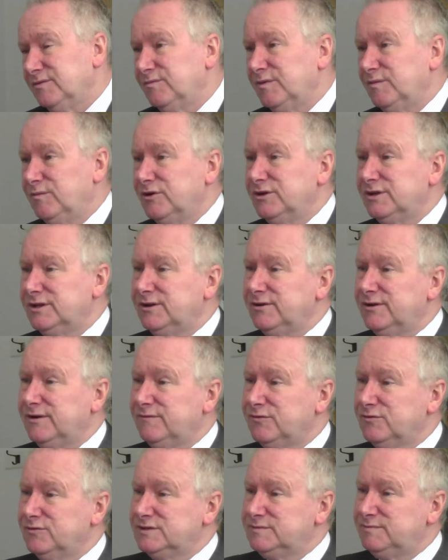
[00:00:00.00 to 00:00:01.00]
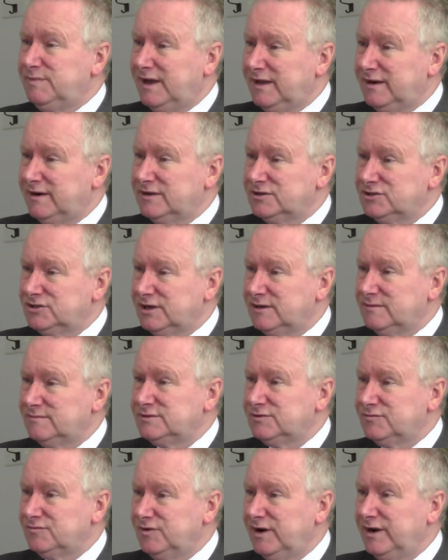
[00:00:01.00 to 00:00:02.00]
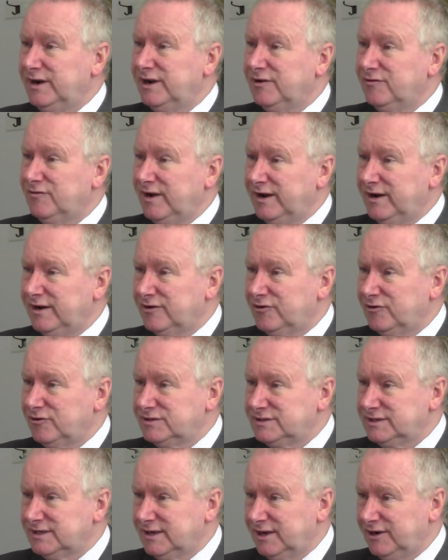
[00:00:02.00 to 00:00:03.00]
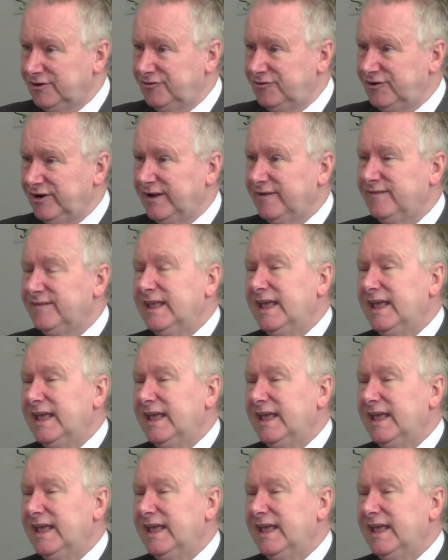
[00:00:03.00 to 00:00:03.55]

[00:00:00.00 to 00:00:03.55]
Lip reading: We want to have those partnerships running right across the country,